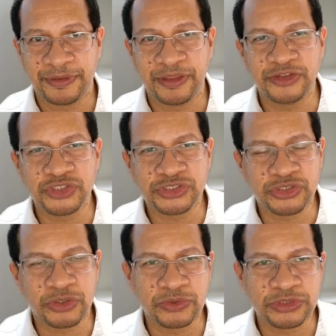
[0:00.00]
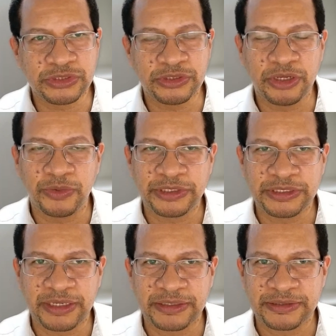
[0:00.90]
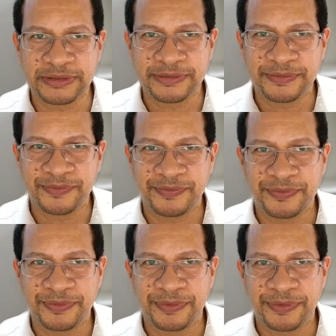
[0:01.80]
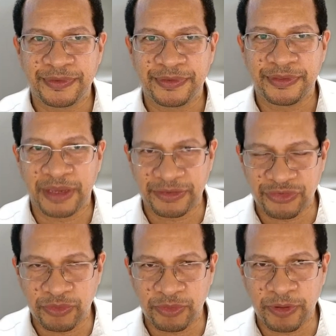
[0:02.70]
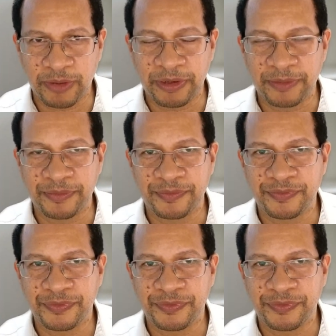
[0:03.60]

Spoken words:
They just don't know it yet. That's our problem.